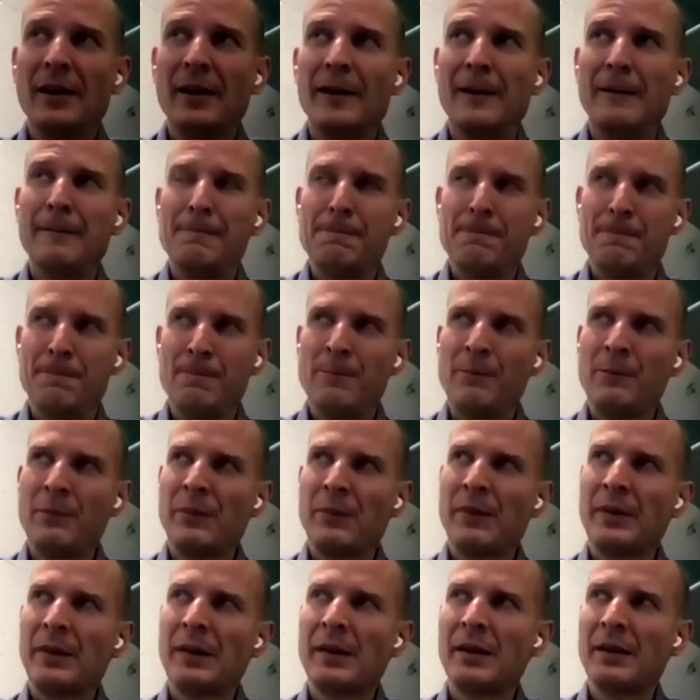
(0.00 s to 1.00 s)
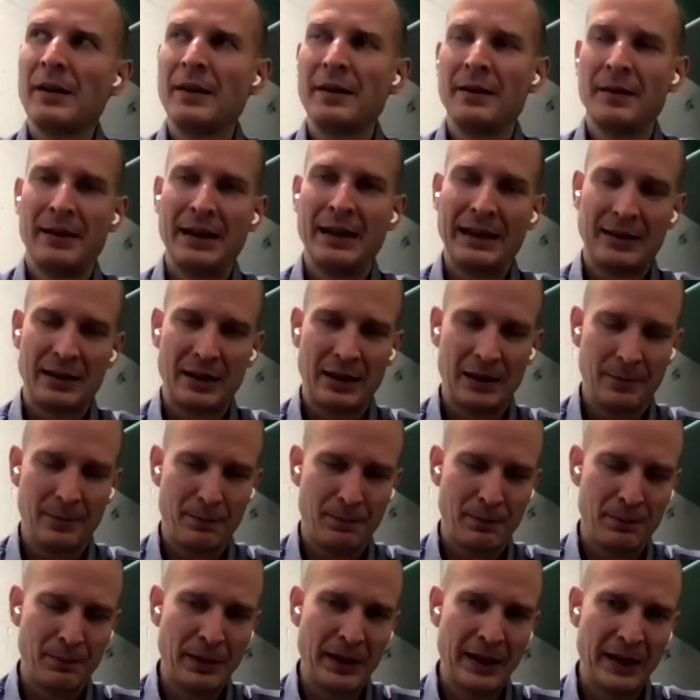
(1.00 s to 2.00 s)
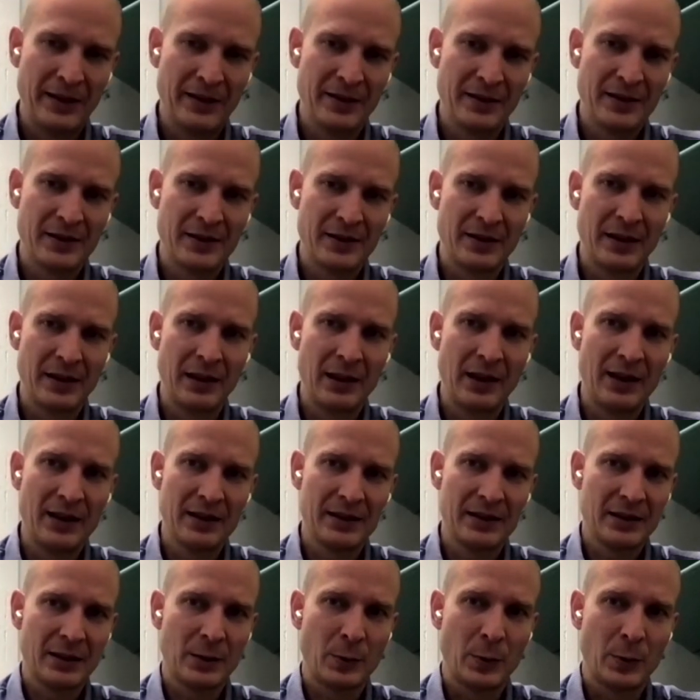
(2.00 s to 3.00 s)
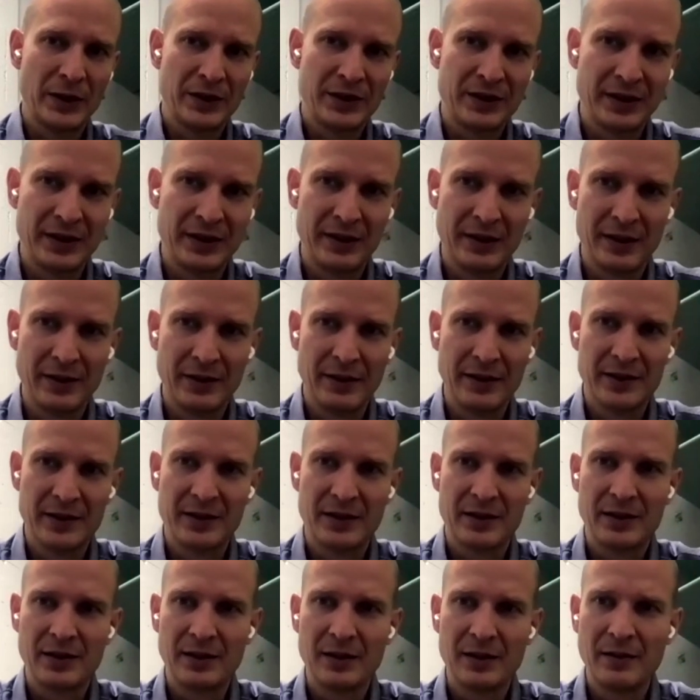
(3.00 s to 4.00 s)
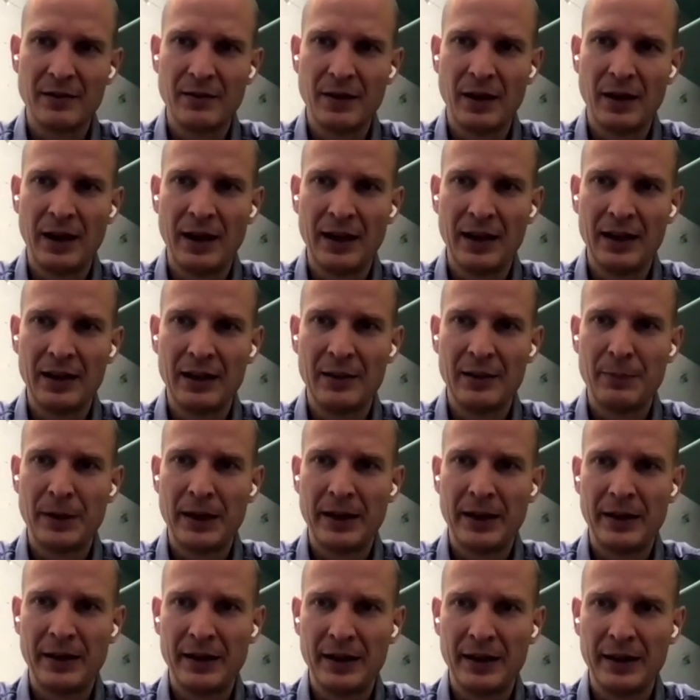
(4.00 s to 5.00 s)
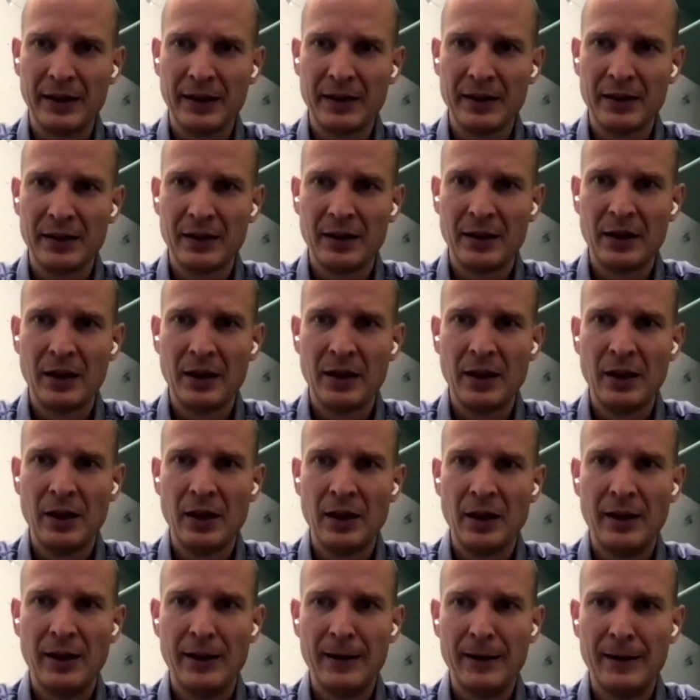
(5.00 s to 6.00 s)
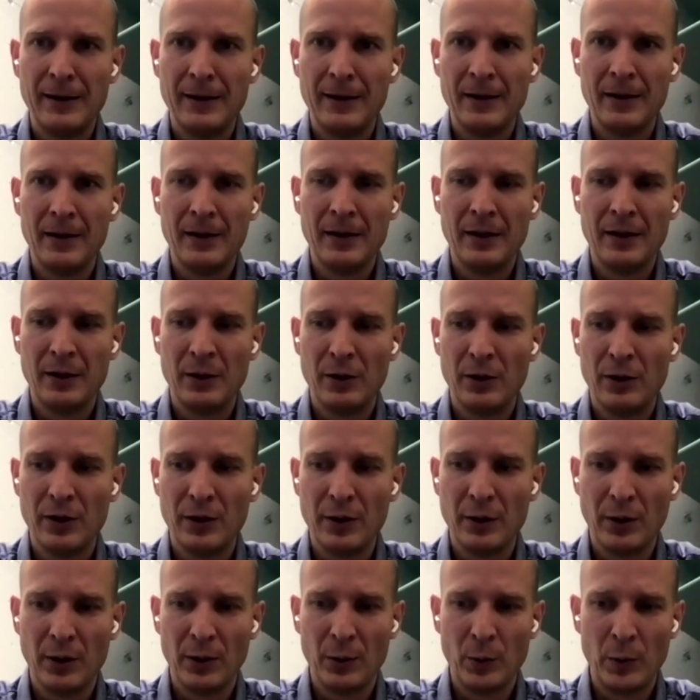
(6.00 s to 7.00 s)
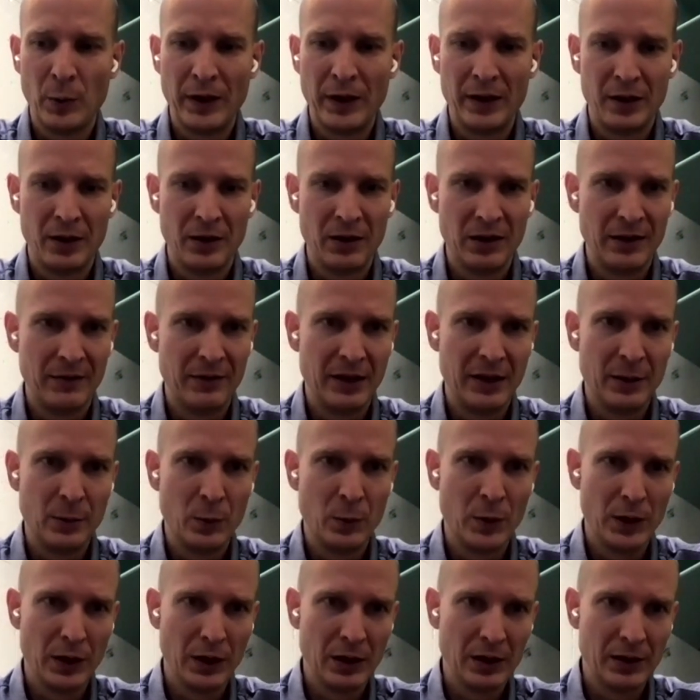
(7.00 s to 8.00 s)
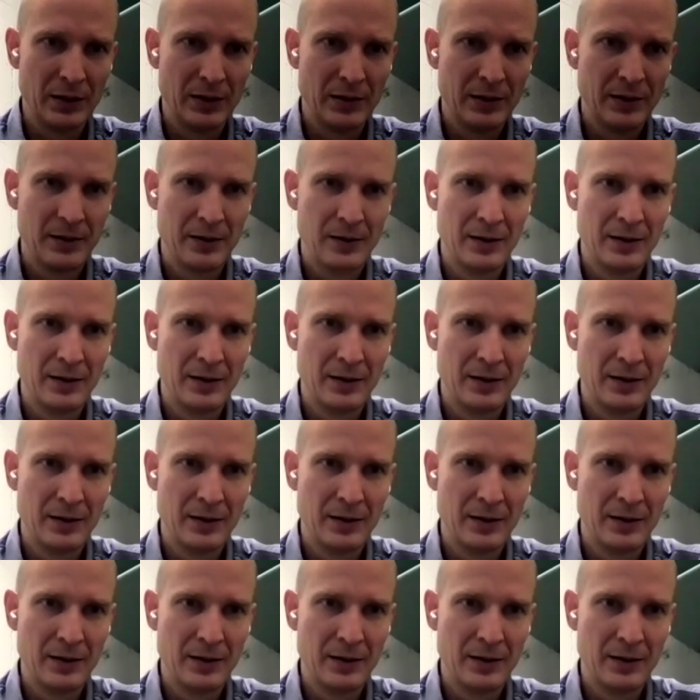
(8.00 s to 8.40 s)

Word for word: Um, that depends. The last question there is highly depending uh, on, on where you live in the world.